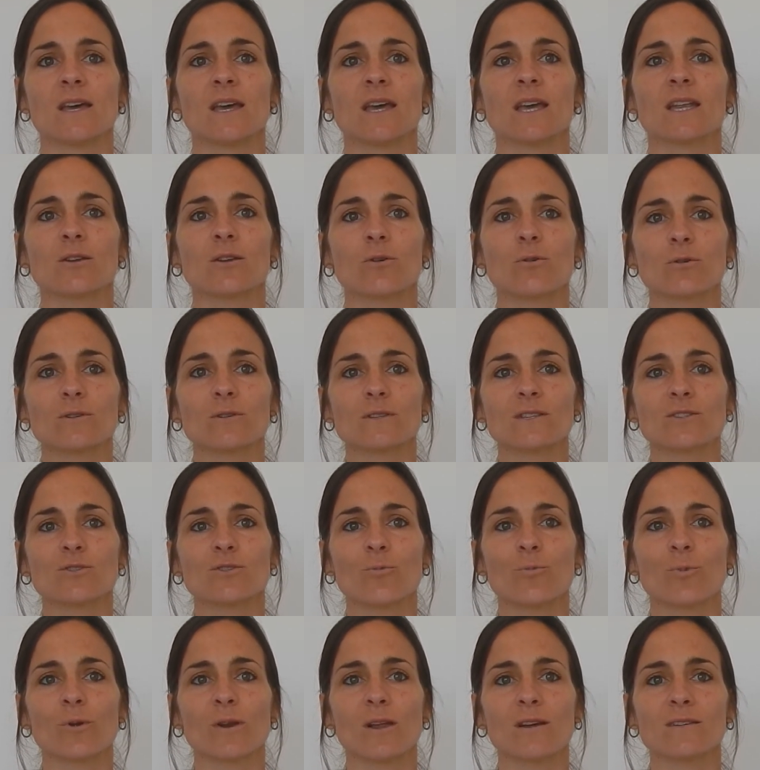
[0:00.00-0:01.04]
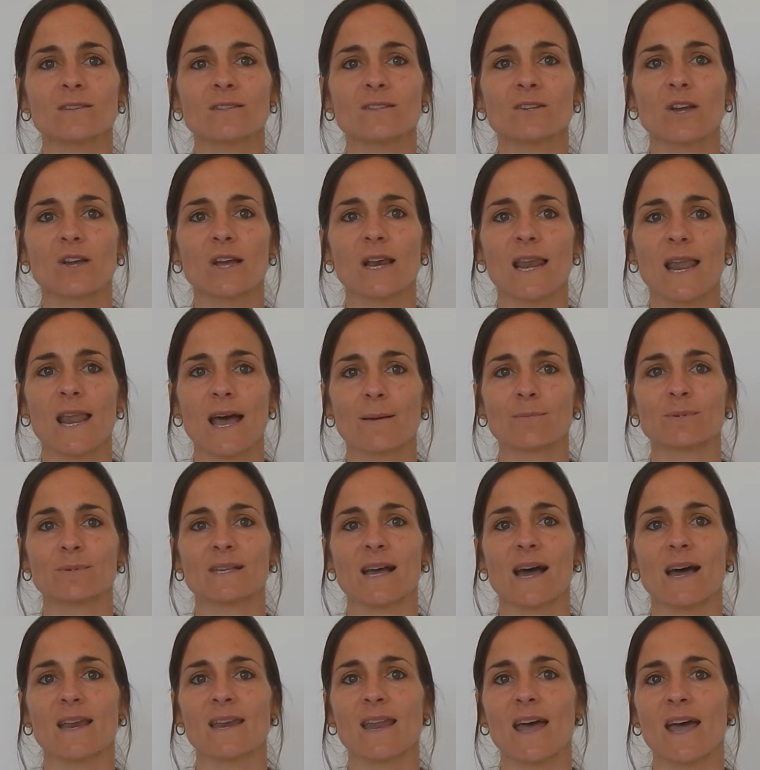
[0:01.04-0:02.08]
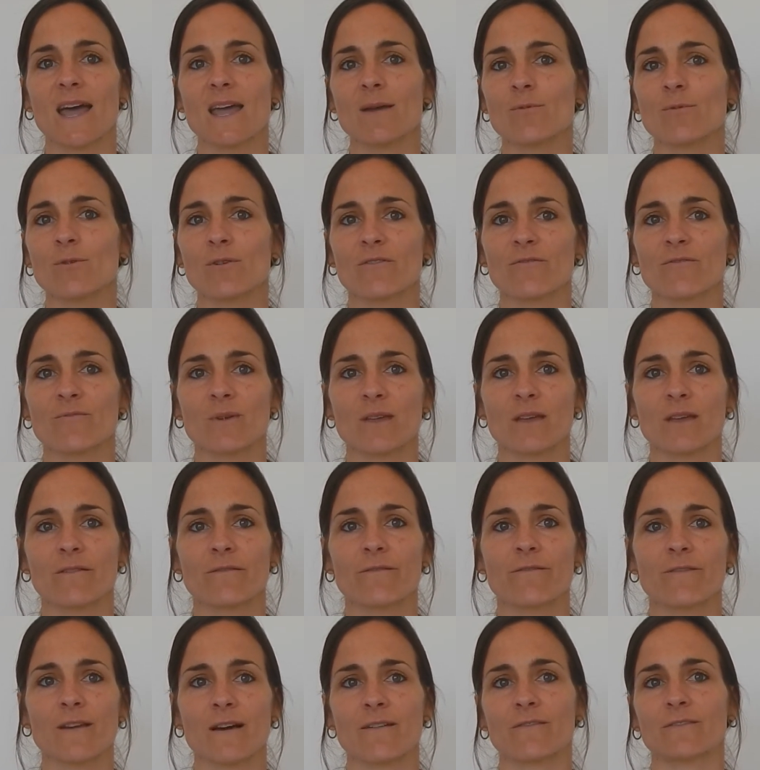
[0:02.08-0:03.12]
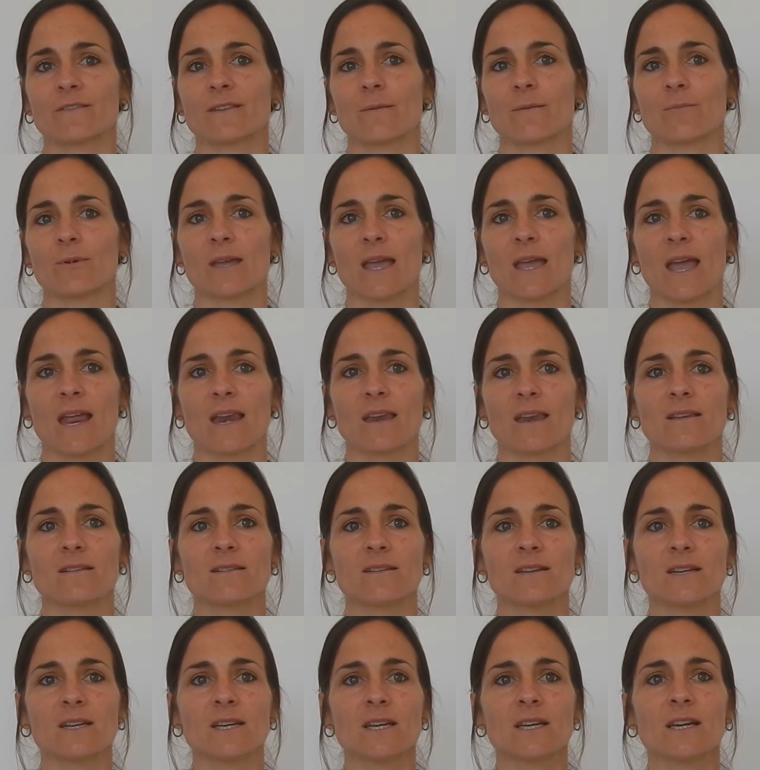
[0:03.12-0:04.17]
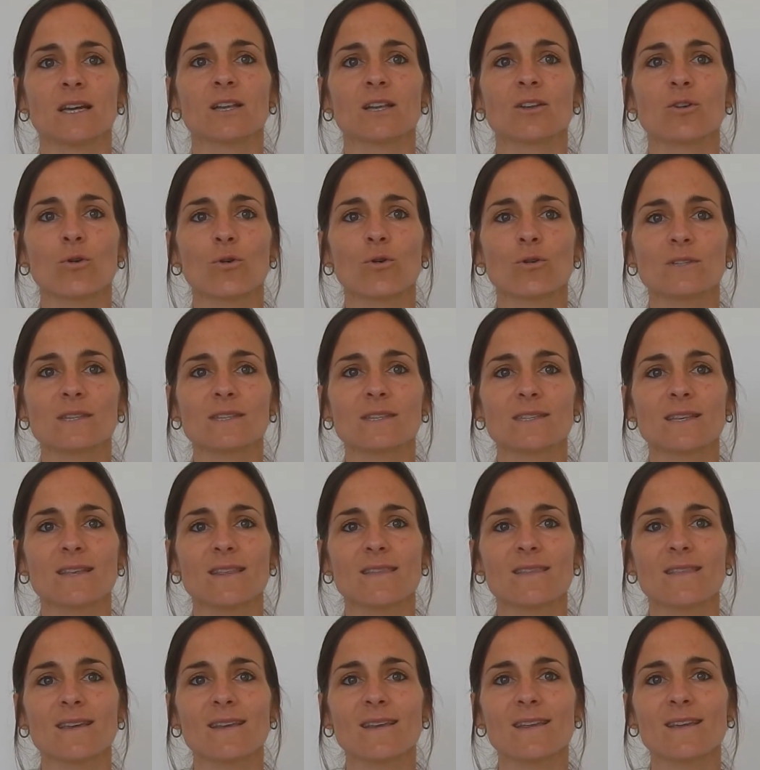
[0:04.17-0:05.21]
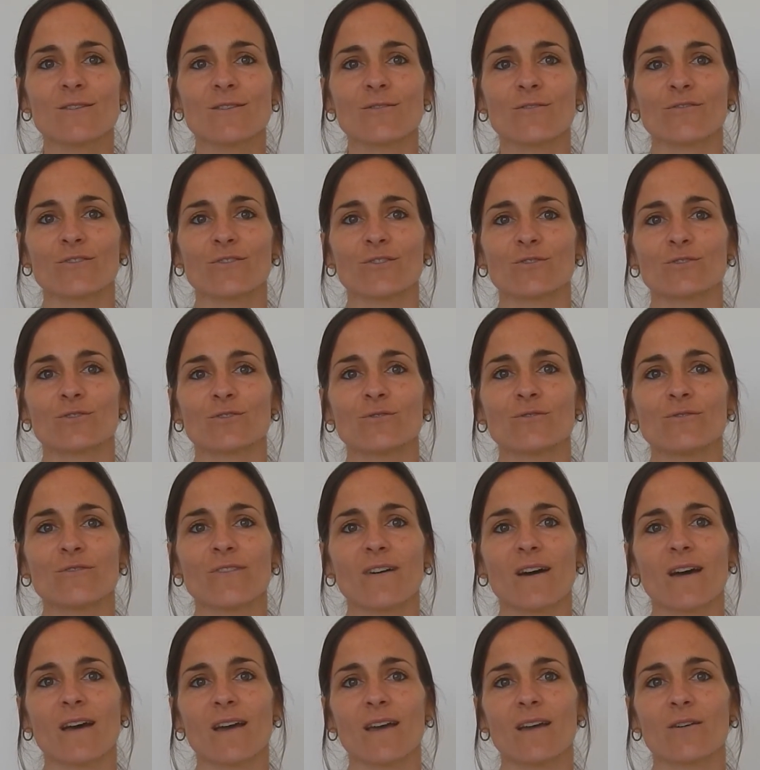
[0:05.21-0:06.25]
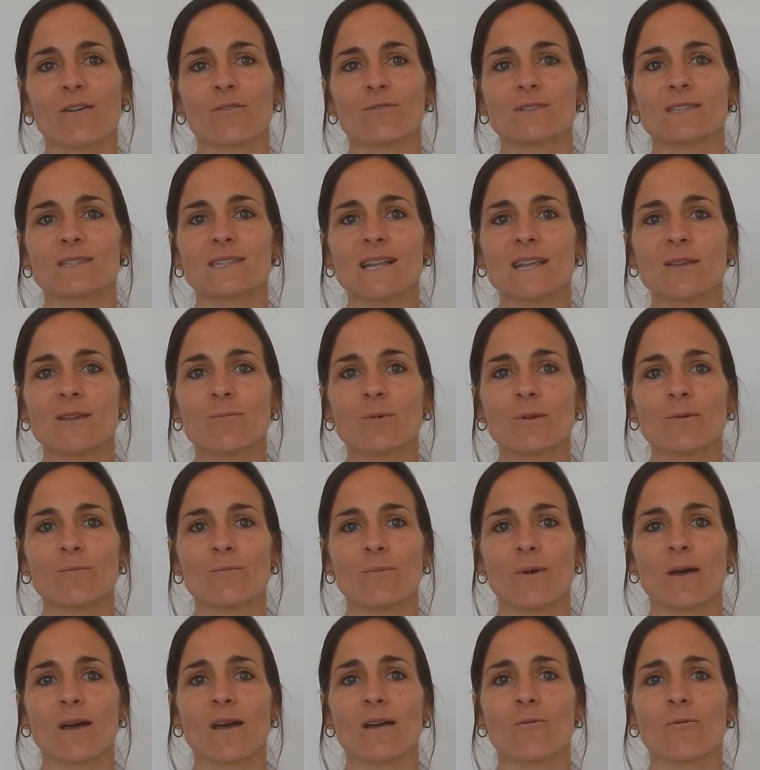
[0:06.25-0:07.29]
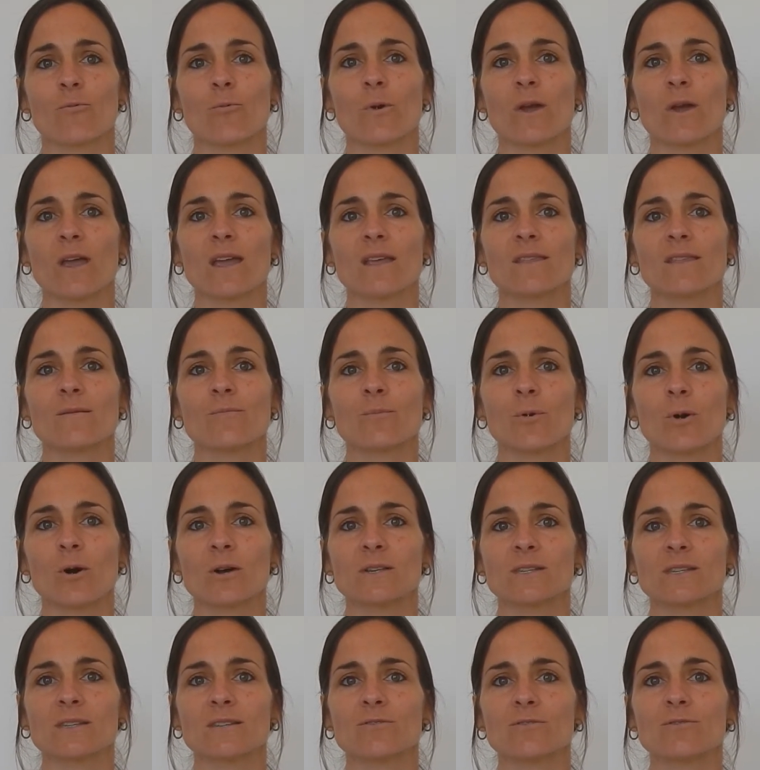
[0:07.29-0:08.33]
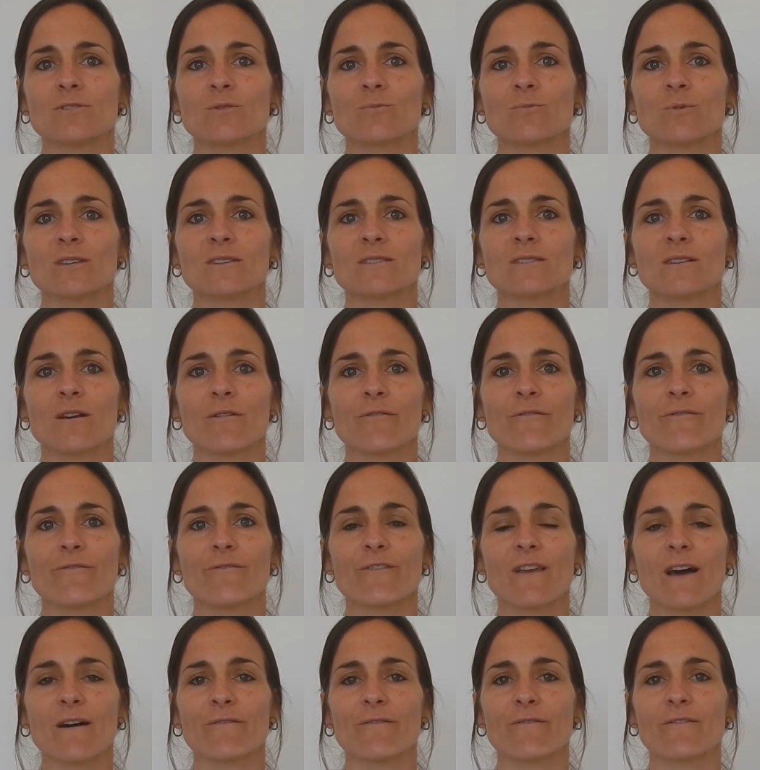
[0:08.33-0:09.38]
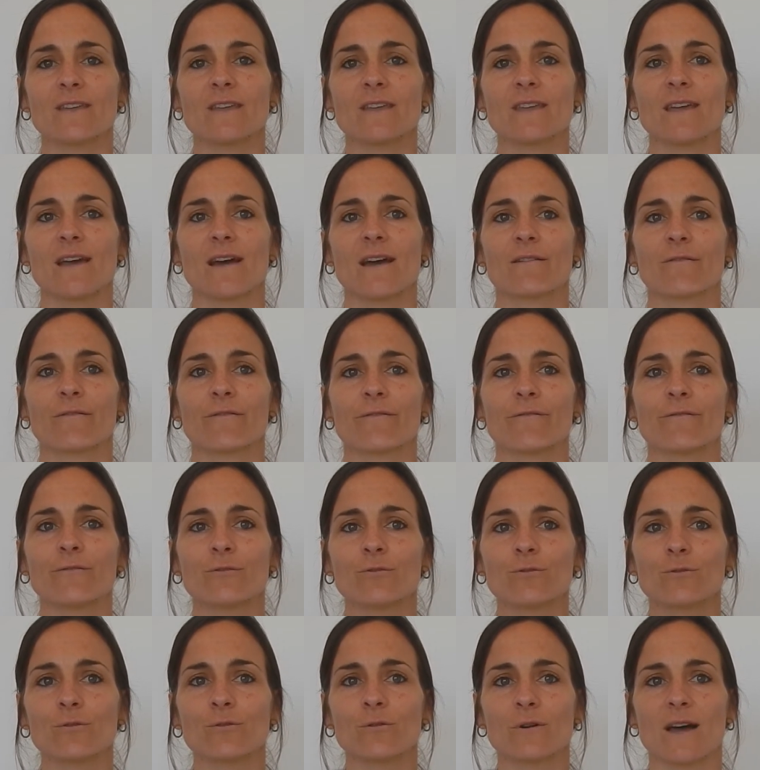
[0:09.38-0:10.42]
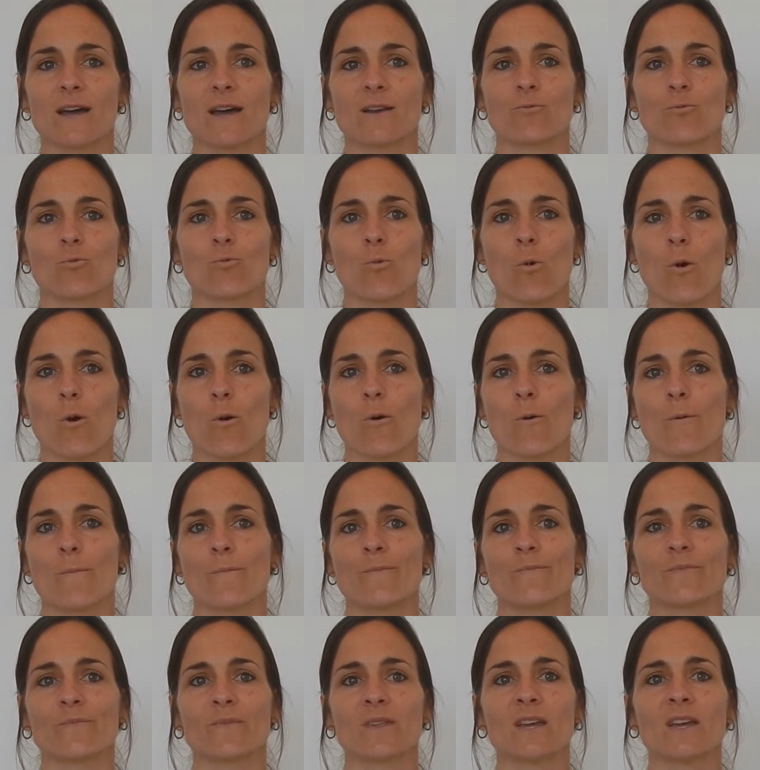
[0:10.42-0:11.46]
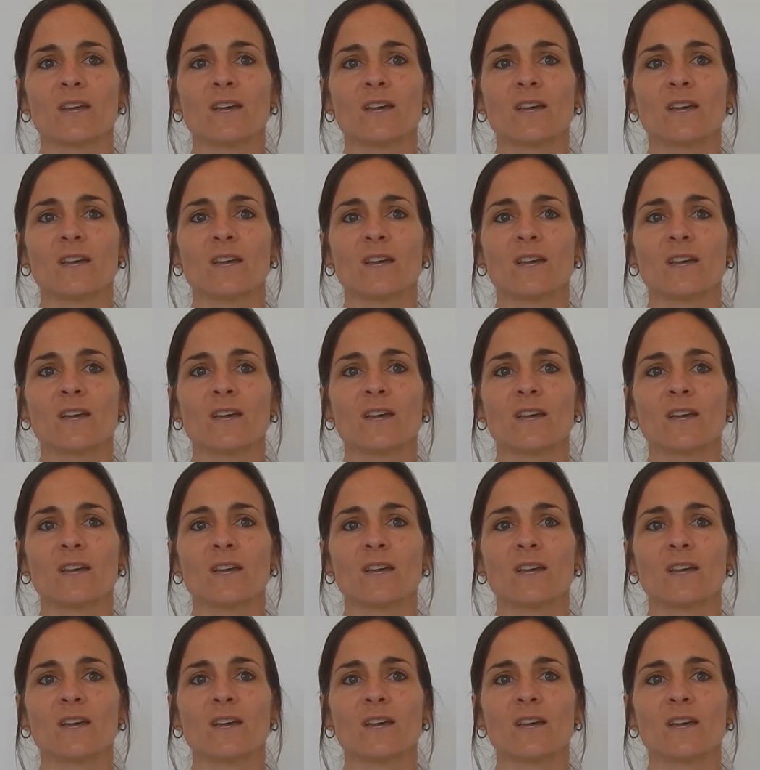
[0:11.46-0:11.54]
It causes your pillows to collapse, unable of being fluffed up again. It causes the thinning of your duvet or sleeping bag, where in the past it used to be so fluffy and full and warm.